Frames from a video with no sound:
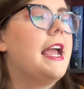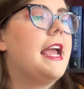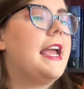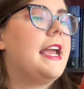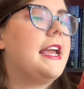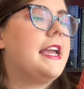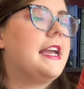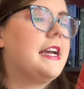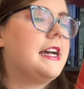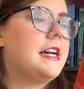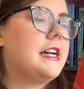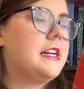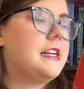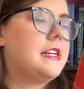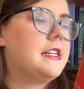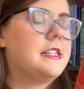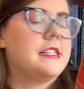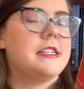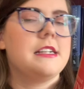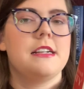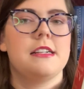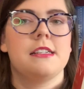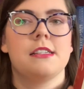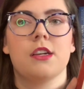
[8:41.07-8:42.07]

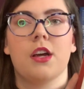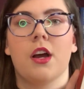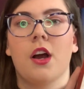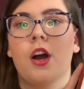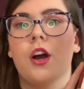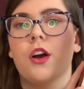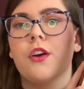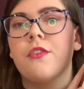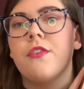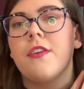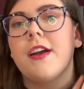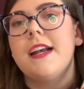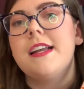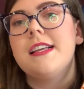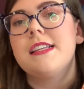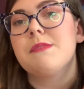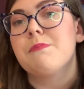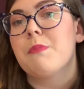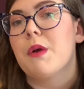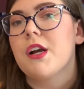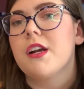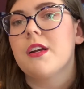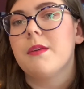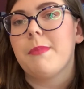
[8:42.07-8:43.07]
and her friend is
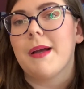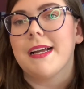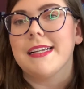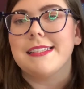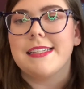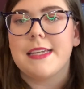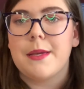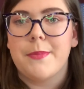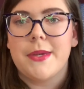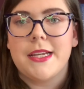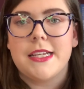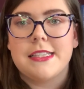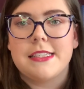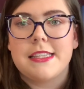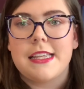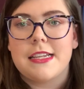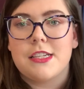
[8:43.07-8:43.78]
murdered by demons,